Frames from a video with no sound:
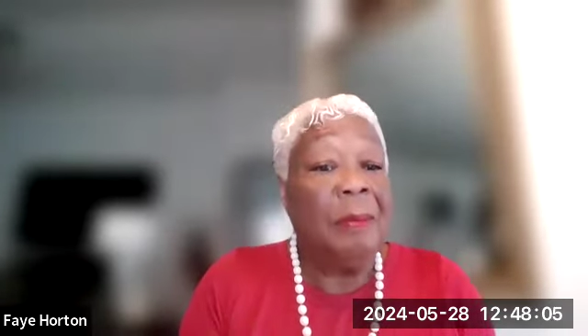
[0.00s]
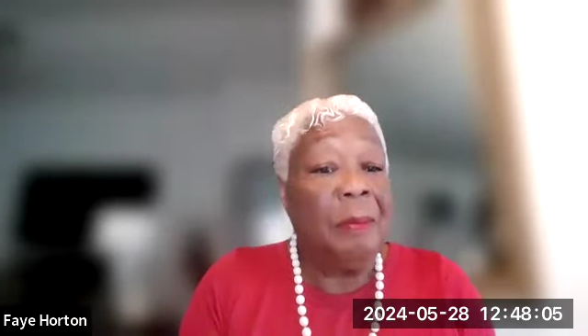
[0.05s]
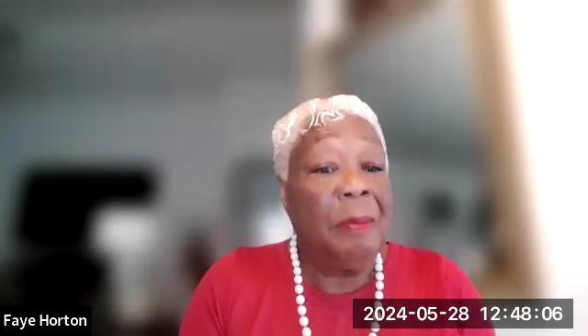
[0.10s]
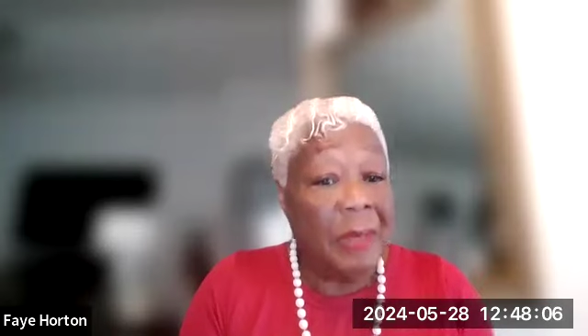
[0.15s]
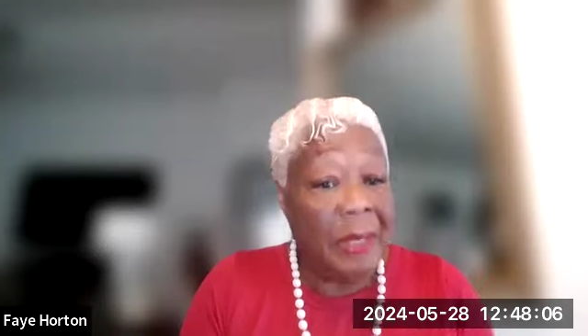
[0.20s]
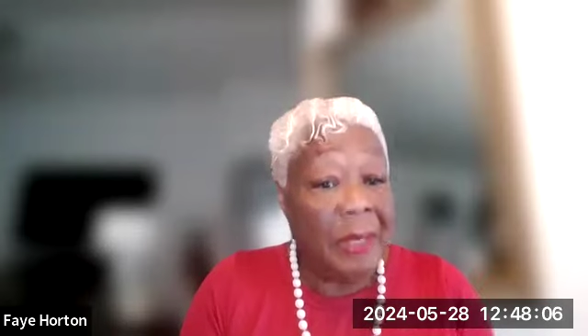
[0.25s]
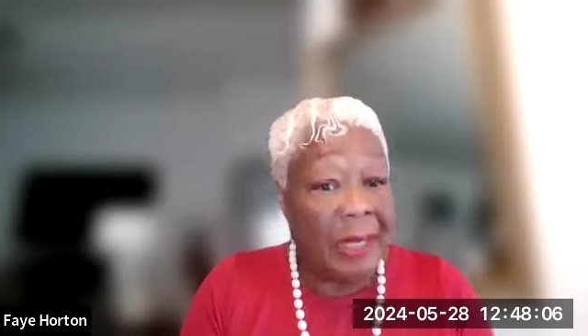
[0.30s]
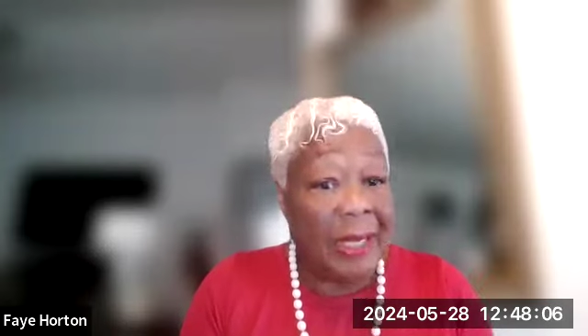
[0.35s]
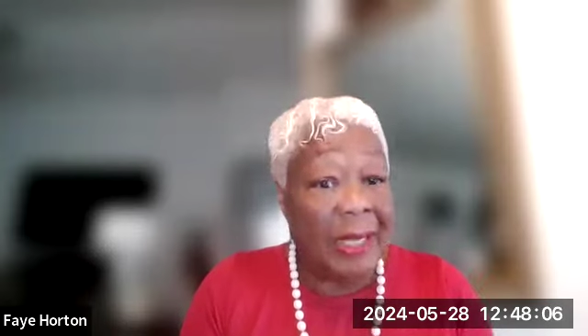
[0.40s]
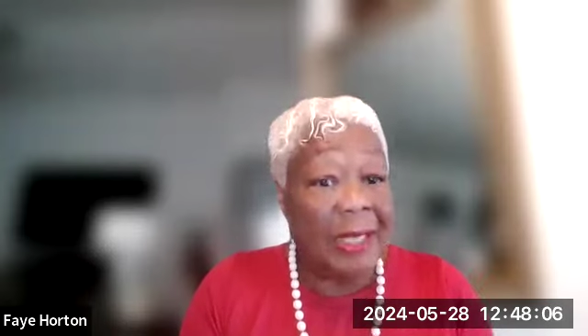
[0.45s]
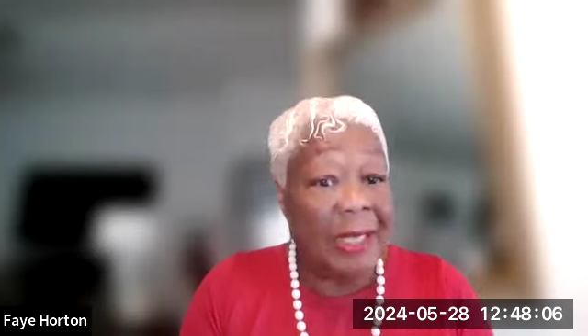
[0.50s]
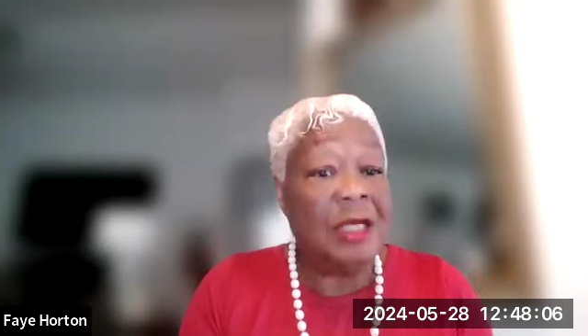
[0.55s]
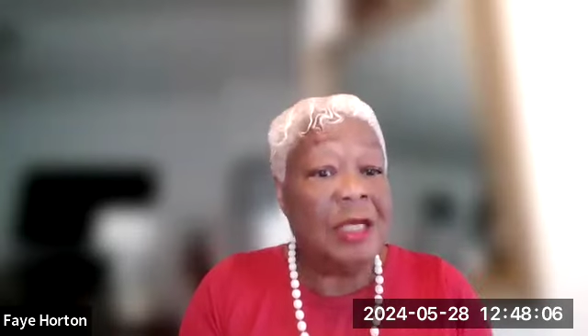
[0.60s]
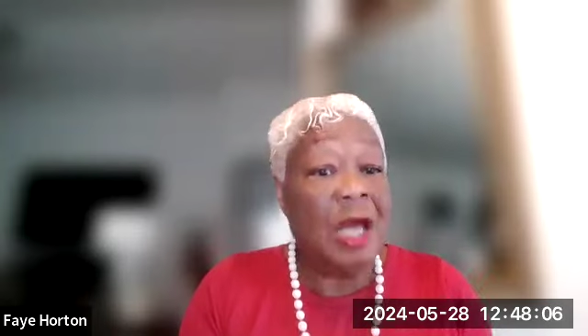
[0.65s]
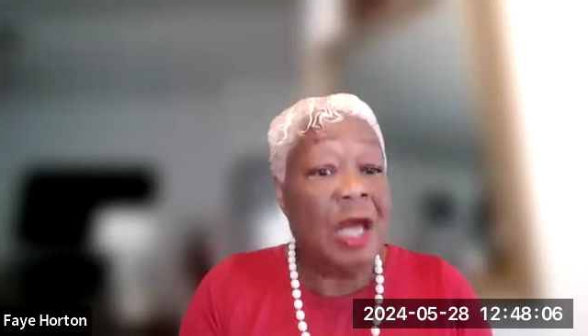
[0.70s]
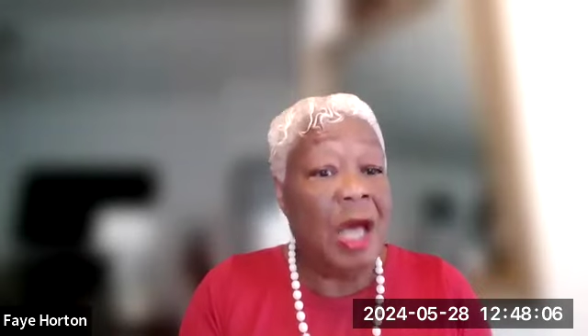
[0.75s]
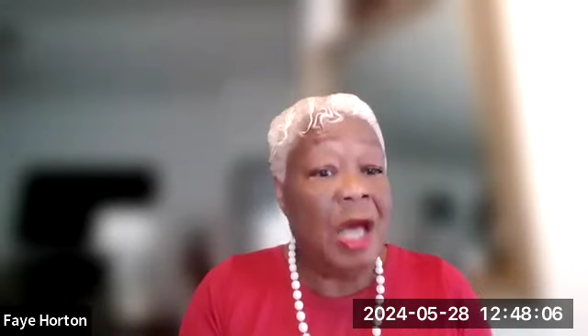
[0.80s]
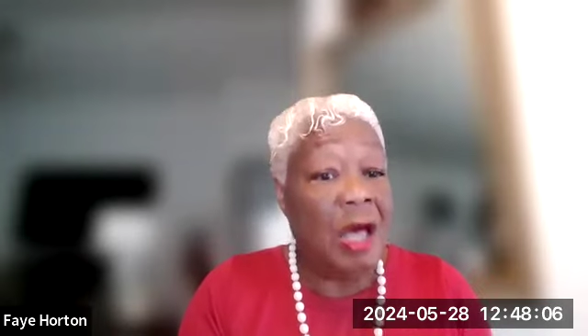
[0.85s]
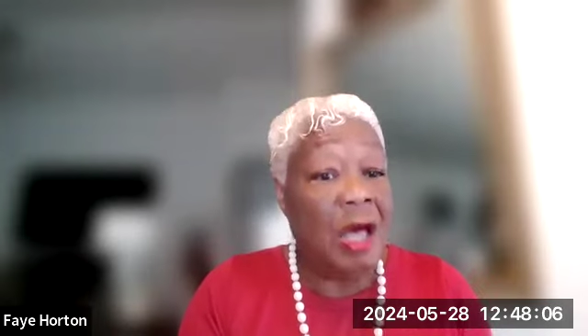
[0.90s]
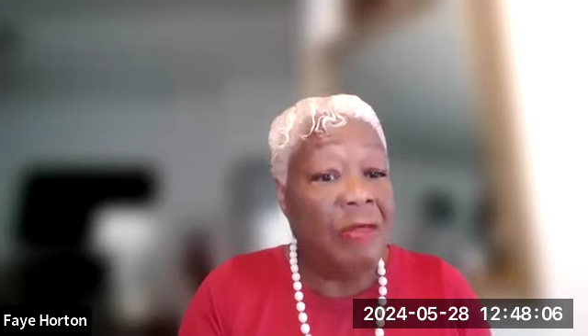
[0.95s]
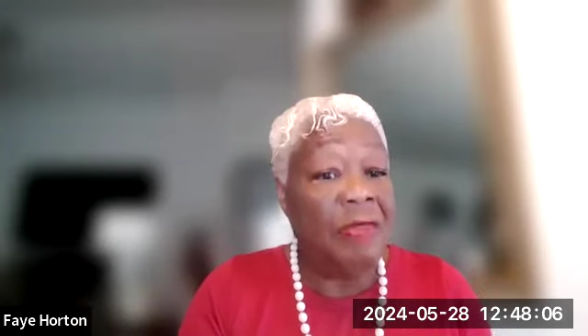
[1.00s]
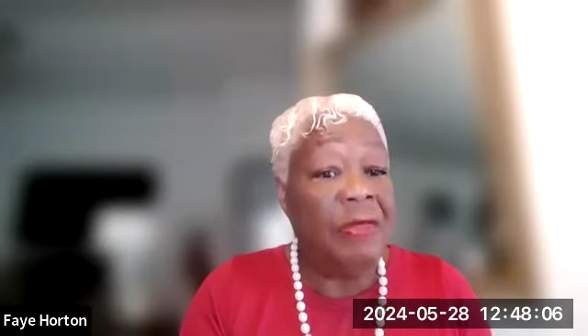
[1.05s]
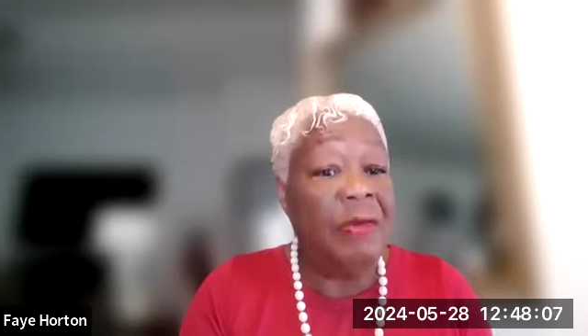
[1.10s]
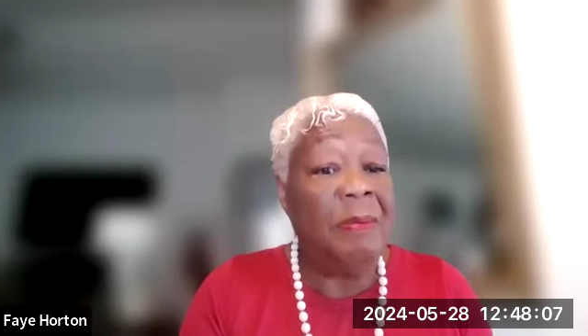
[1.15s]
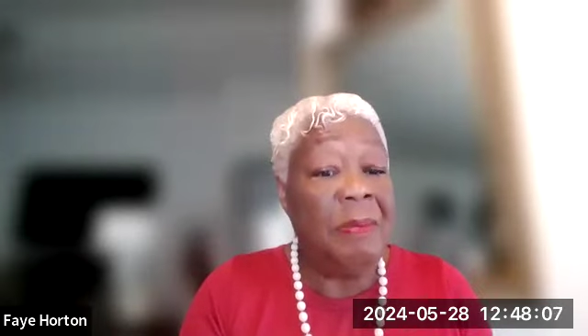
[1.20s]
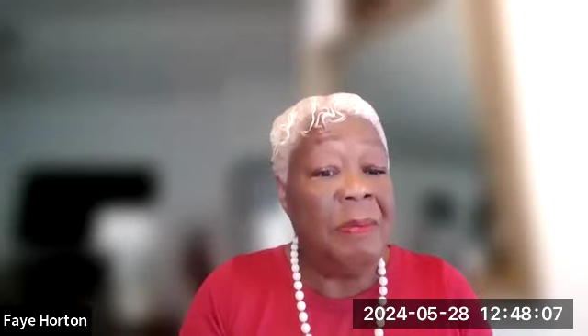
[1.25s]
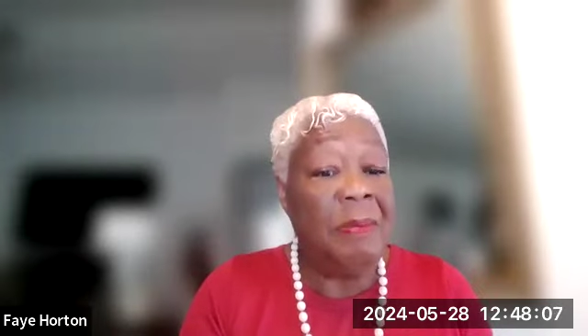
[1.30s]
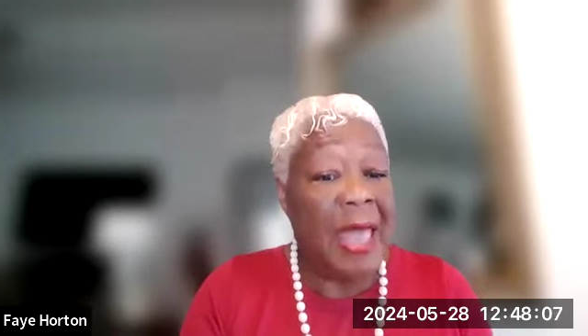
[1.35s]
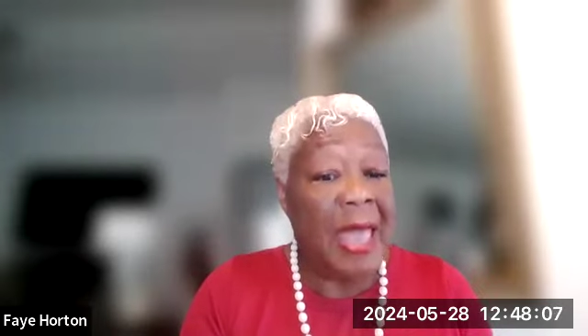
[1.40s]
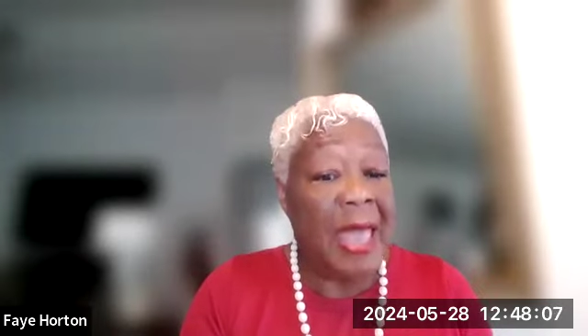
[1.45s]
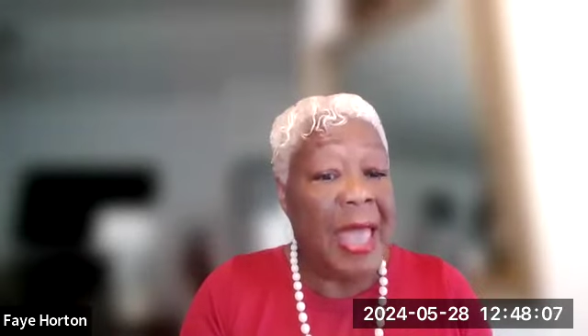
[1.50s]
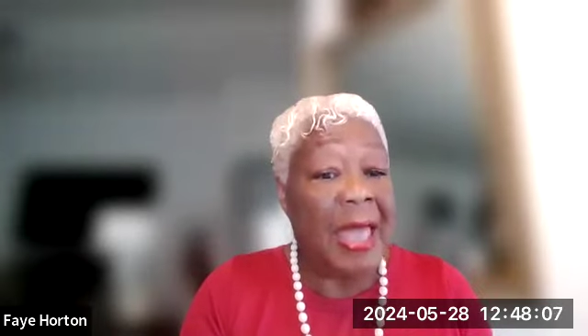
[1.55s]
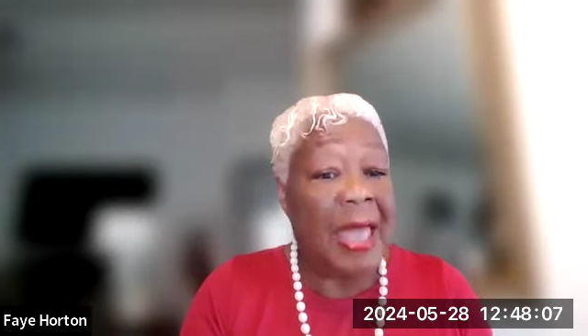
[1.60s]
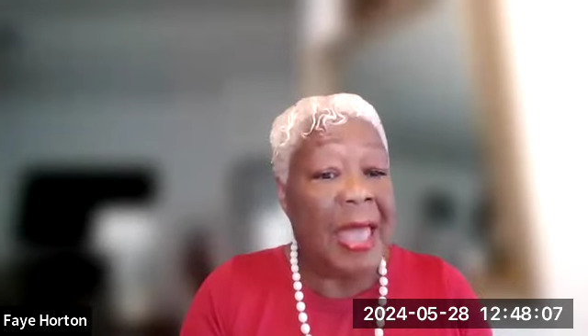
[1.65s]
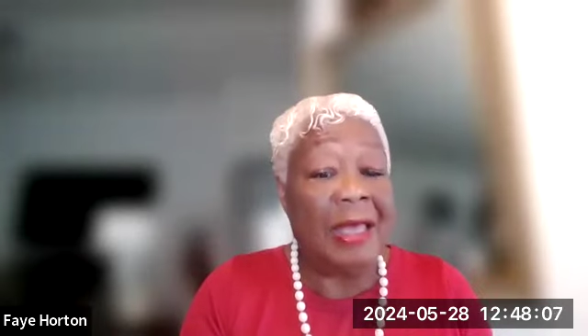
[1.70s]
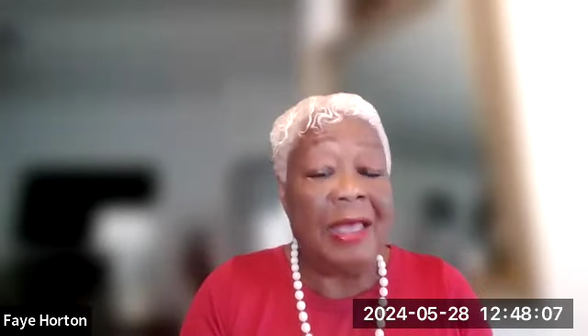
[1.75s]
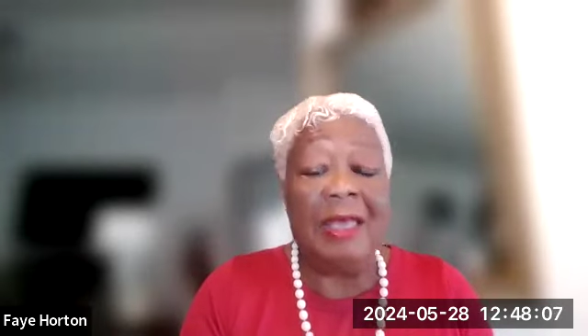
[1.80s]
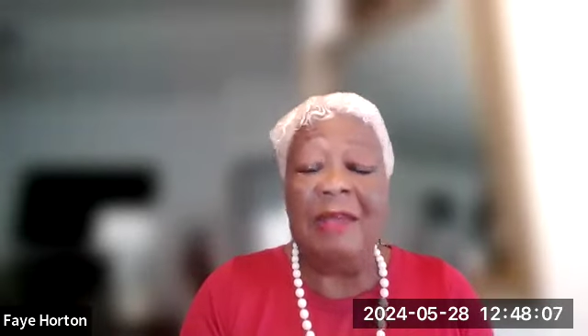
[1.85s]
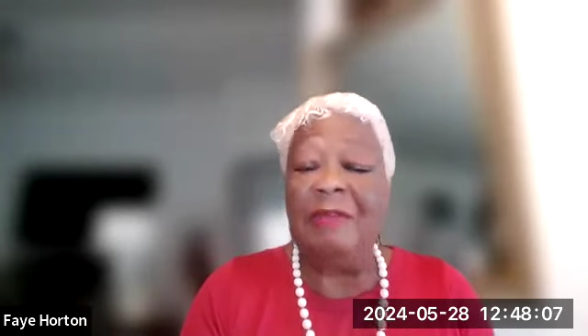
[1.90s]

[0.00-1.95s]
Plan to call them back.